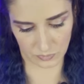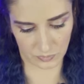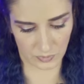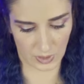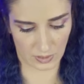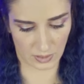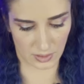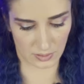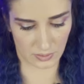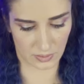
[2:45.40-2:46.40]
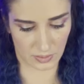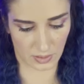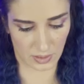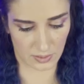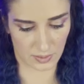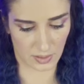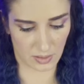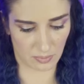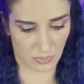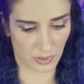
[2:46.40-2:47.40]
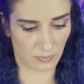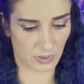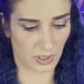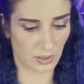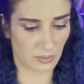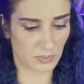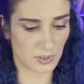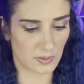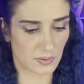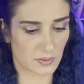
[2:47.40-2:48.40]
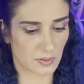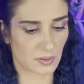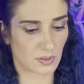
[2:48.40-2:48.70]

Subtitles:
Now that it's on, I can see the 0.1 increments.